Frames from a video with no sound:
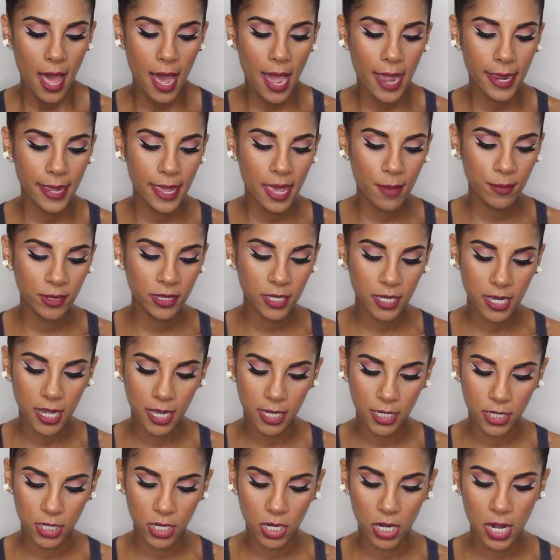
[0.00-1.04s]
I am in the
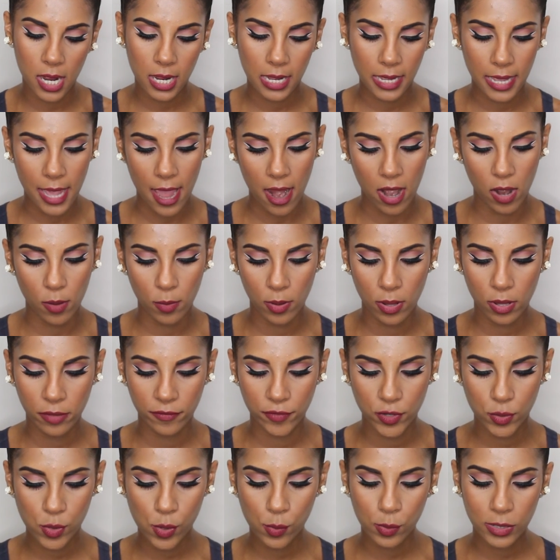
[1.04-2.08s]
color caramel,
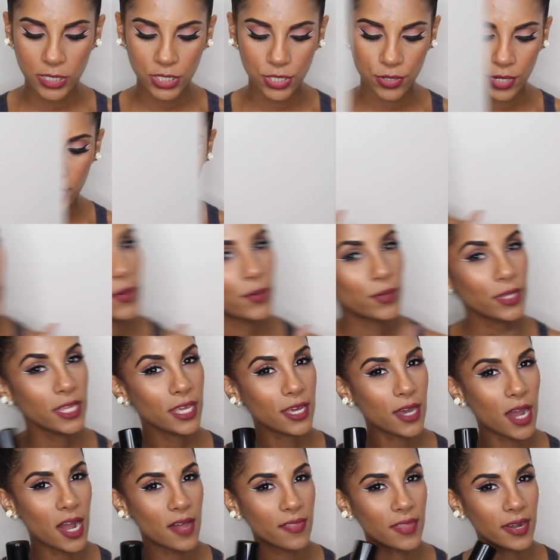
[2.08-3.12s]
if you were wondering. The
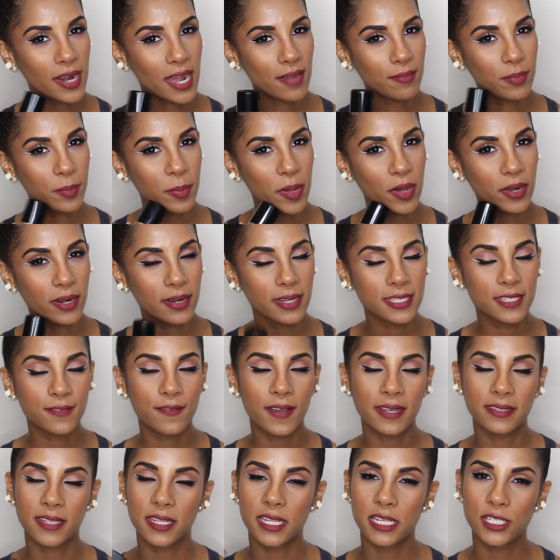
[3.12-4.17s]
only con that I have about it is the
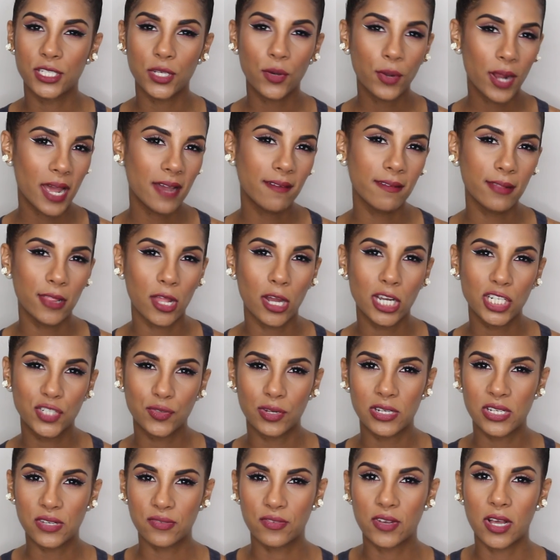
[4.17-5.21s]
fact that they don't have a
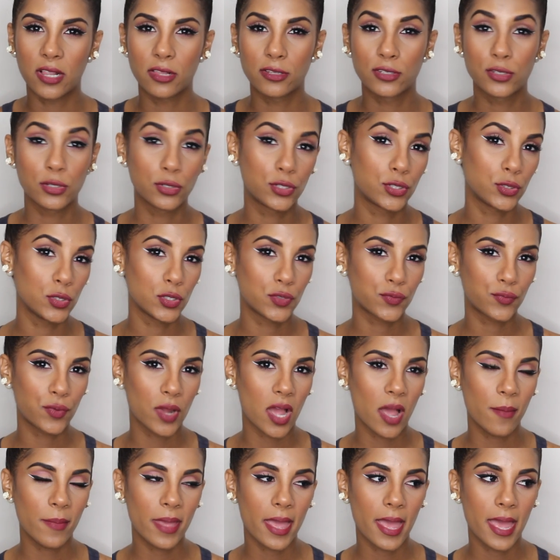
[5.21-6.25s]
large range of colors to choose
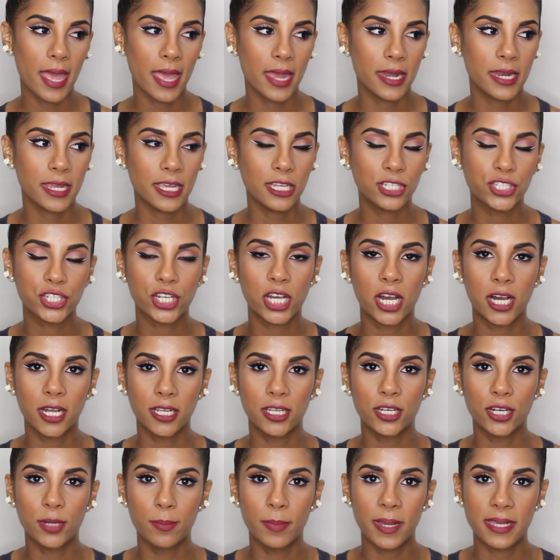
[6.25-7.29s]
from, and each
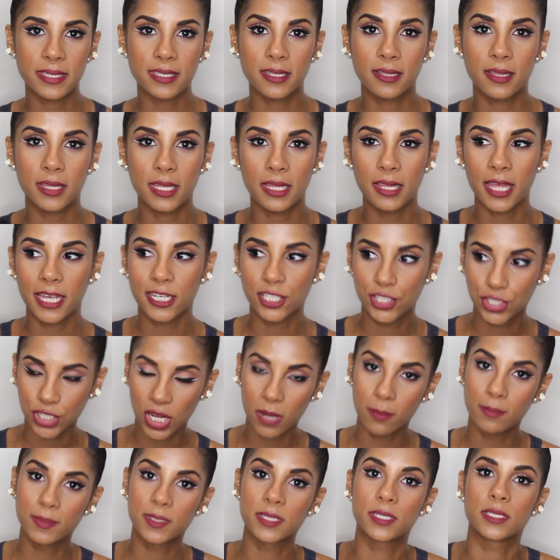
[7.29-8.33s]
color basically like
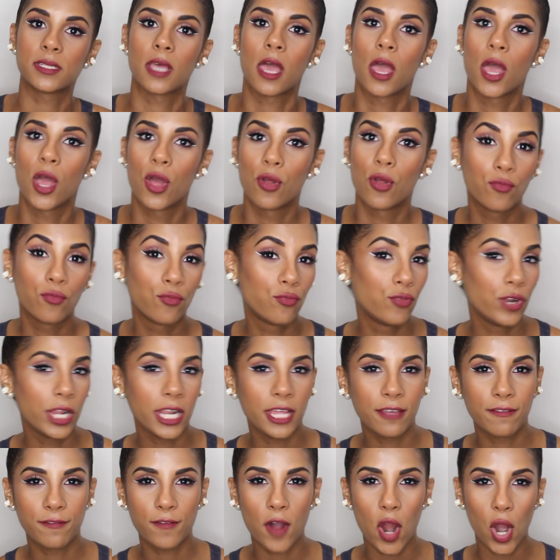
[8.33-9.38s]
jumps
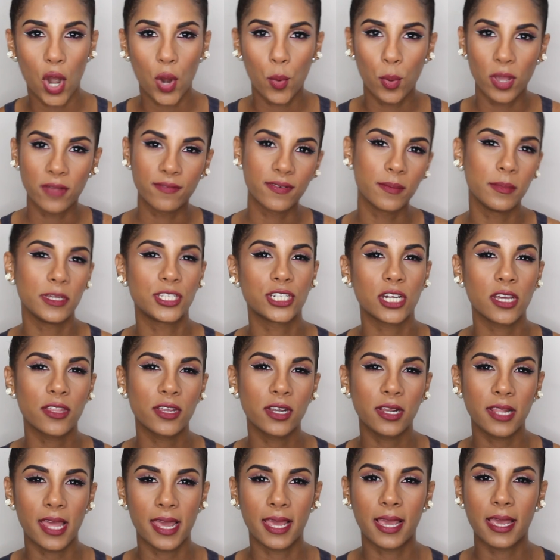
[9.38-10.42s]
really far away from each
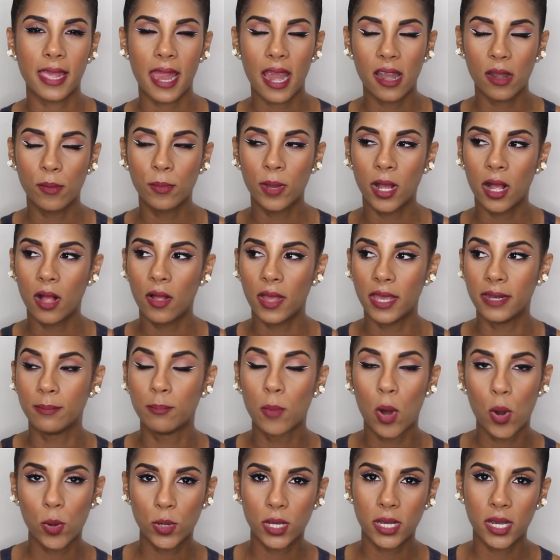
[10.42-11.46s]
other like caramel
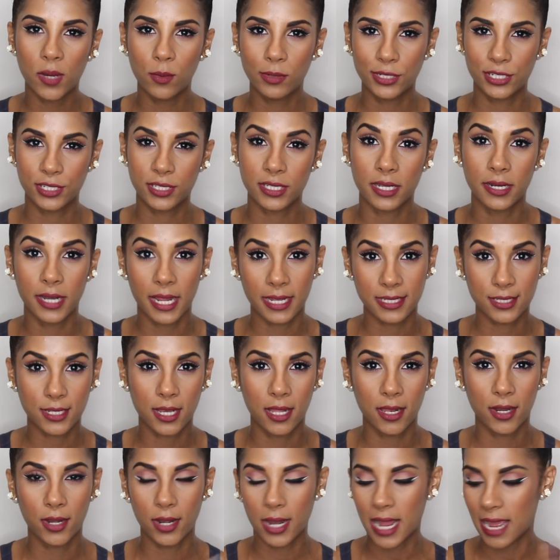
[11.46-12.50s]
and mocha which is the next
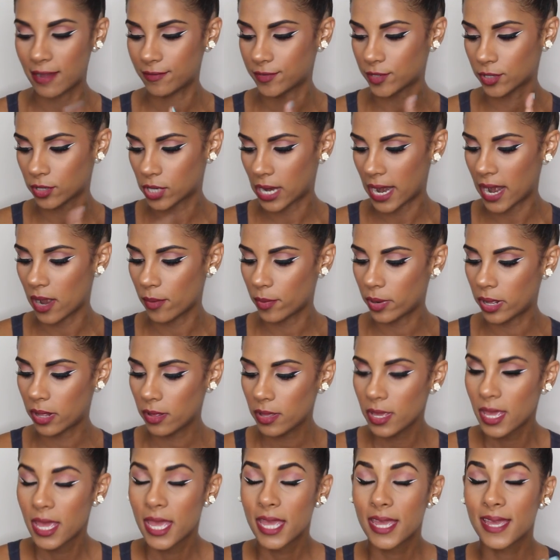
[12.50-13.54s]
color after
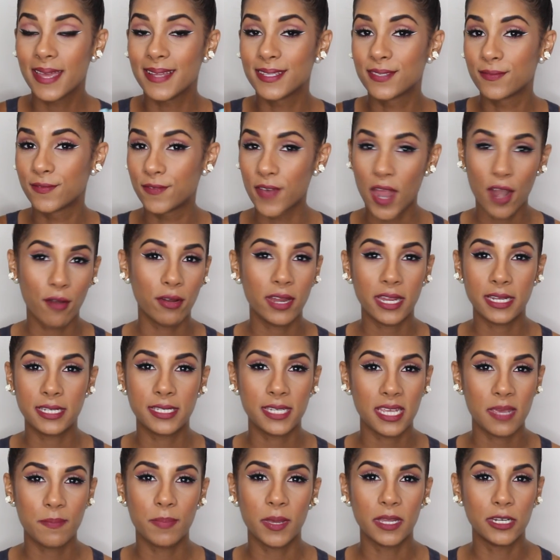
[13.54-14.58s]
caramel it's very
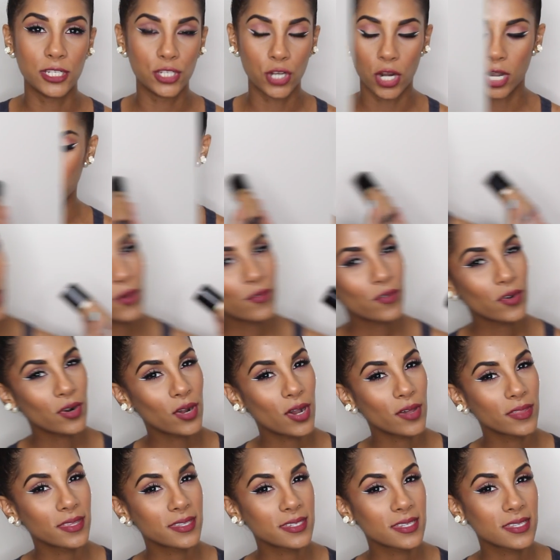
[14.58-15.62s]
deep and dark. But
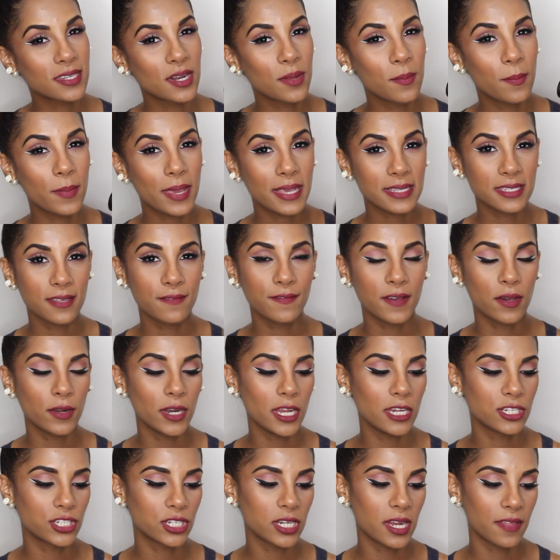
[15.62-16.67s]
overall, this is an amazing
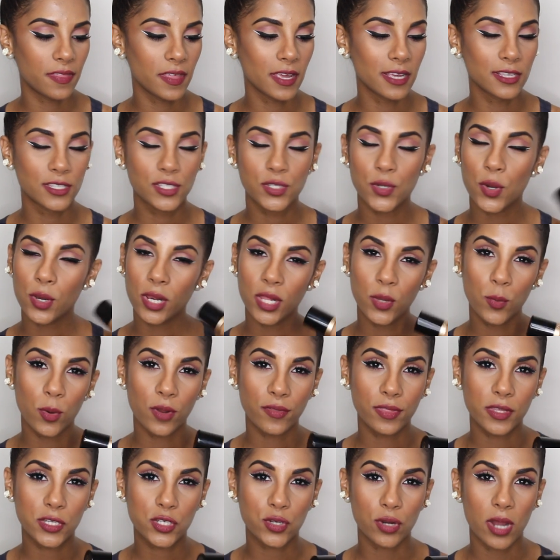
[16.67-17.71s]
foundation. I think it's totally
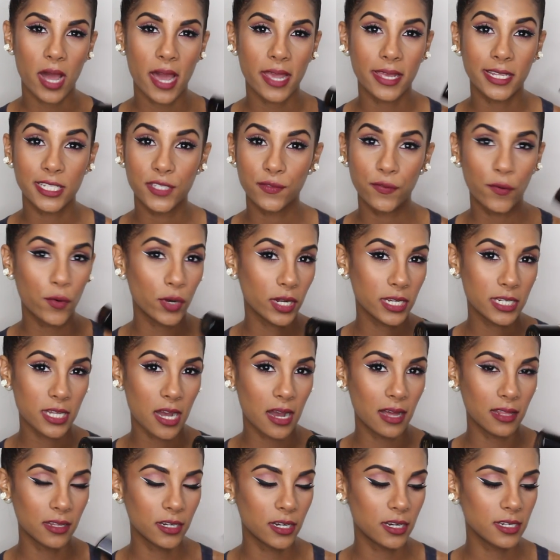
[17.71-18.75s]
worth the try. It's
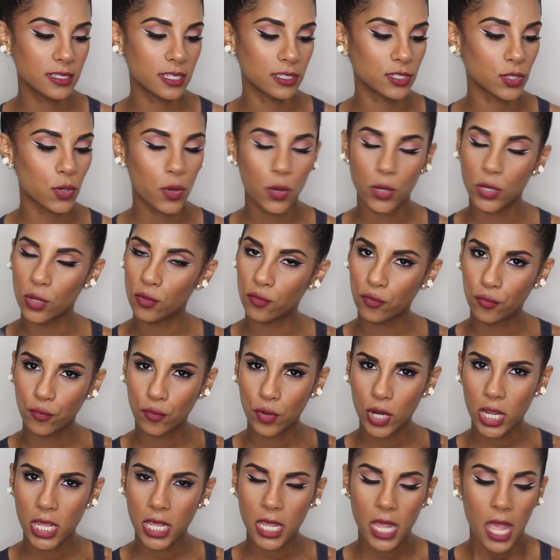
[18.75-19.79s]
$40, it's oil
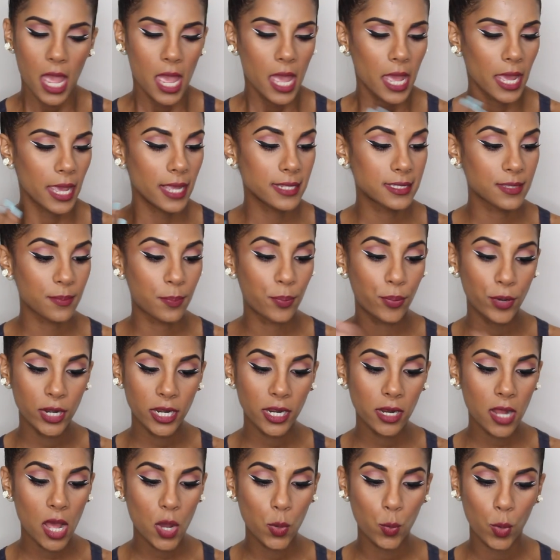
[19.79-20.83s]
free, it's
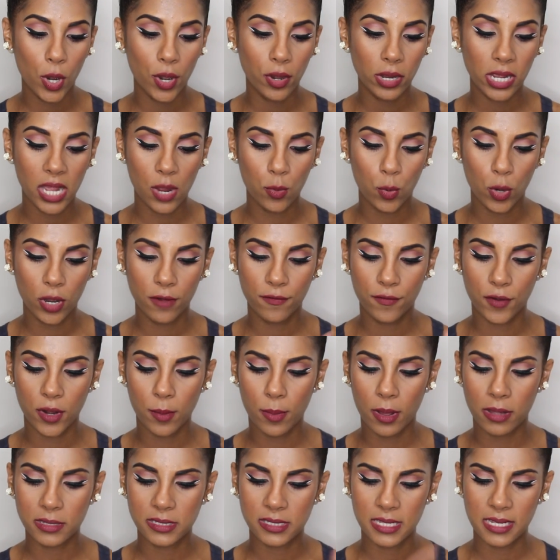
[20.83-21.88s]
pretty long wearing. I wore it for
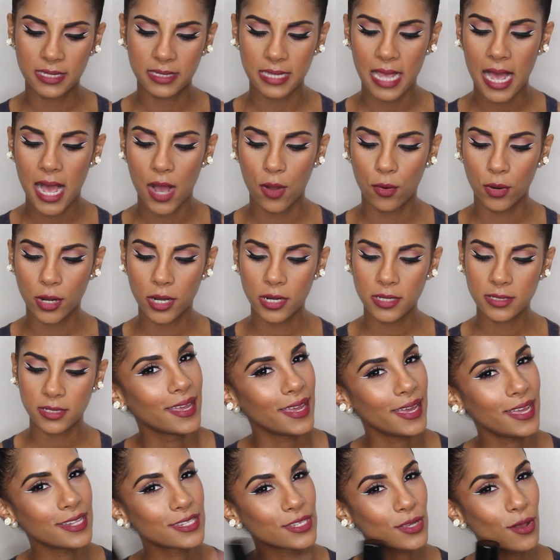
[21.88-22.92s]
about six hours.
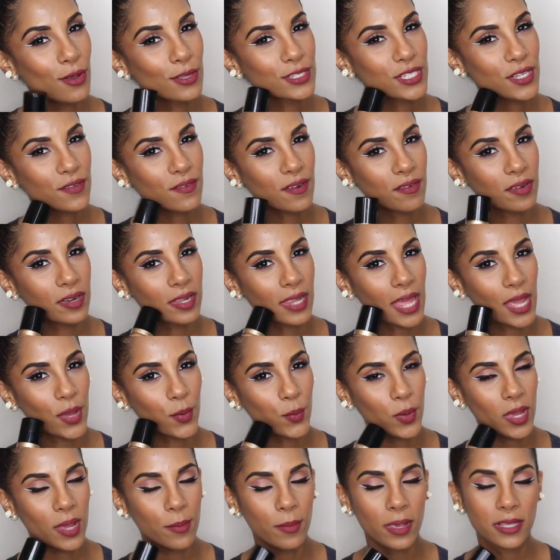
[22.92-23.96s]
It's also very
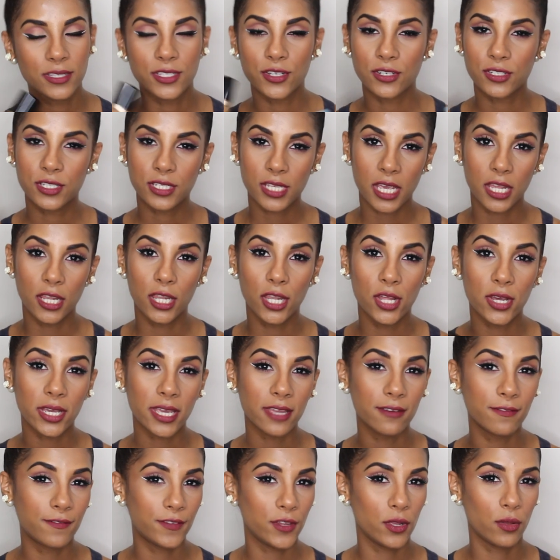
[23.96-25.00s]
lightweight. It makes your skin
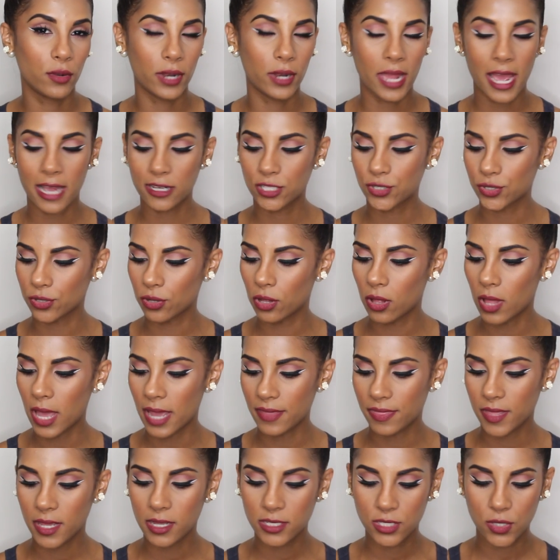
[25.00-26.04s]
look and feel natural.
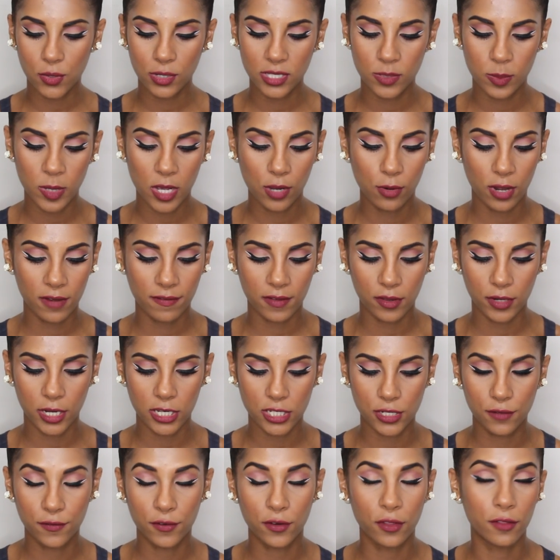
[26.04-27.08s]
I think it's going to be a great
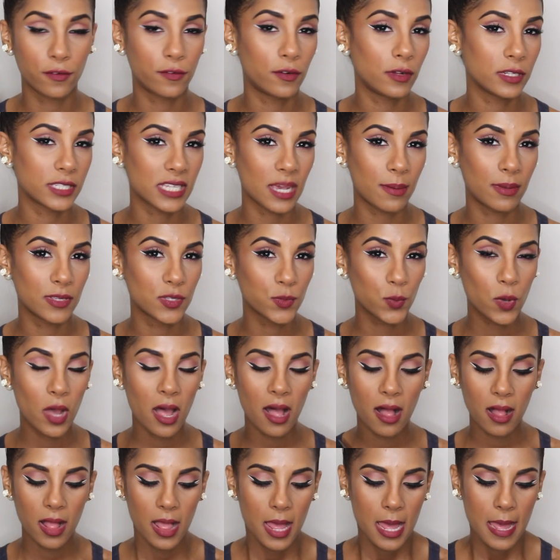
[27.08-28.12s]
foundation for the full time as
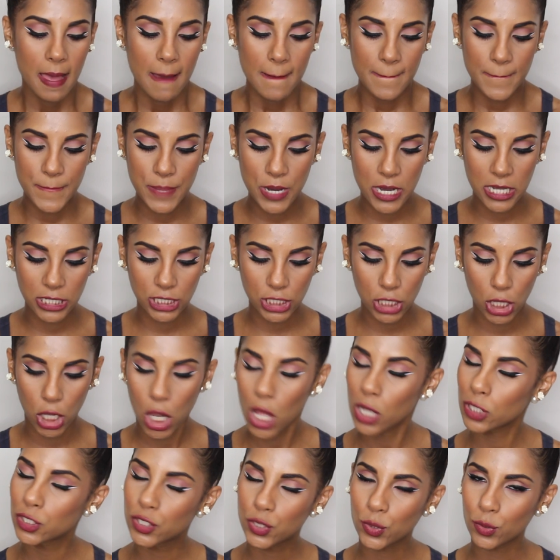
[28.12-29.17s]
well. But
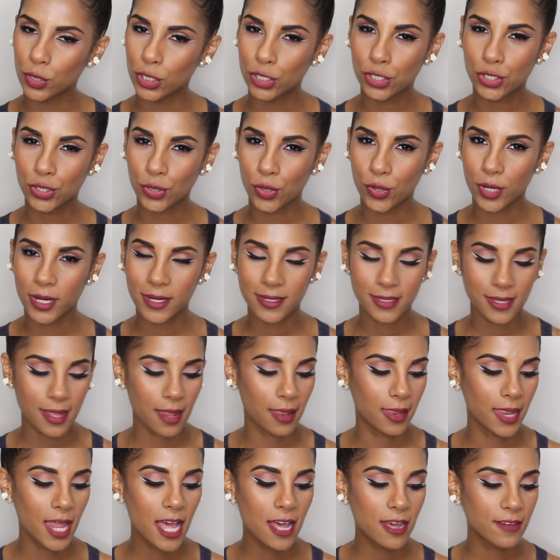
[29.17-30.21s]
long story short,
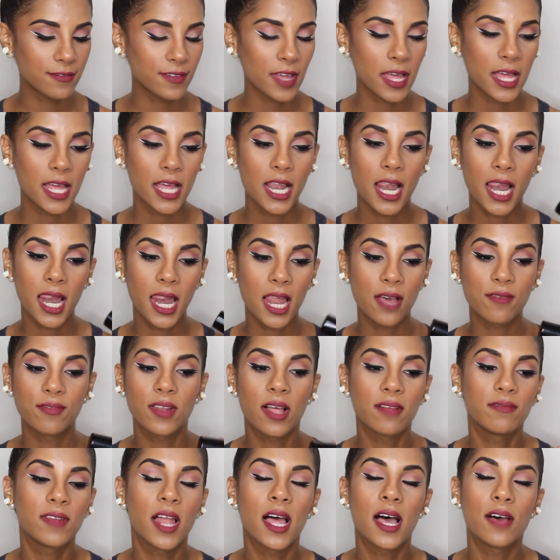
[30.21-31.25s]
love, love,
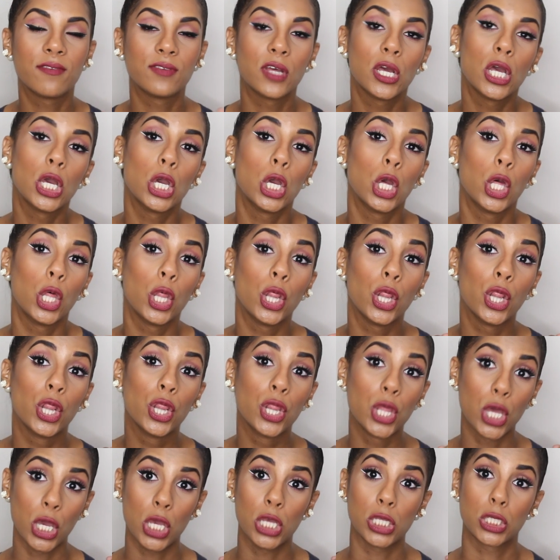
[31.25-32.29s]
love,
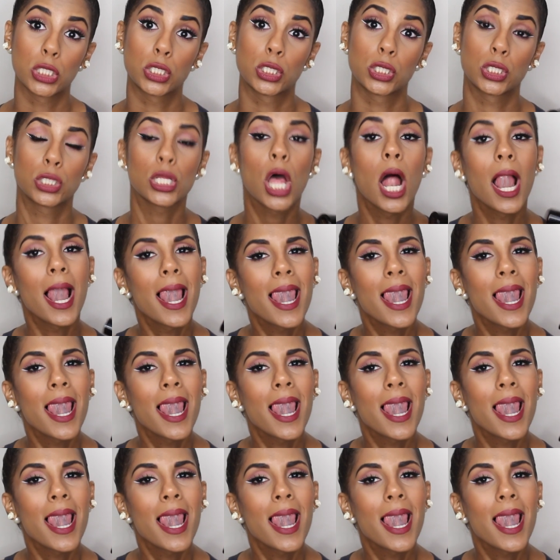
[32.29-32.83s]
love this